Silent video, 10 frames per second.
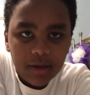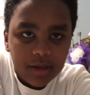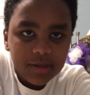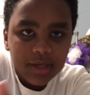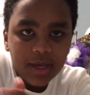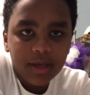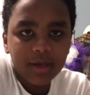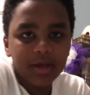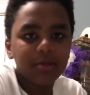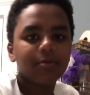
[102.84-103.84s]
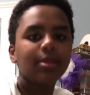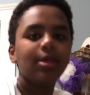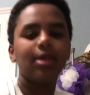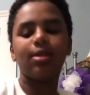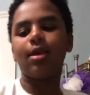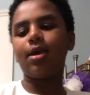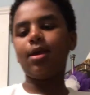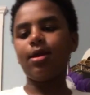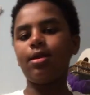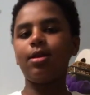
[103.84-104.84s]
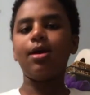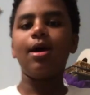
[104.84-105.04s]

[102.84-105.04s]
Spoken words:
is, like, it's really easy, and